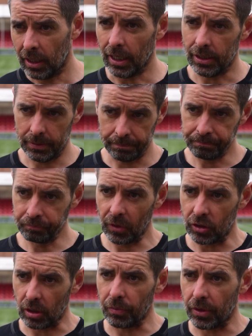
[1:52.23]
It's
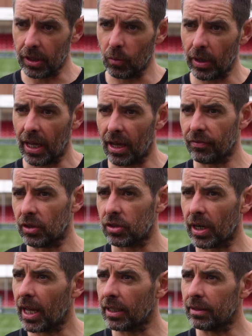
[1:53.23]
something that we have to
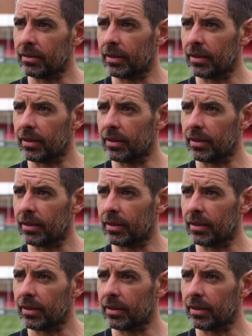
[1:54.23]
try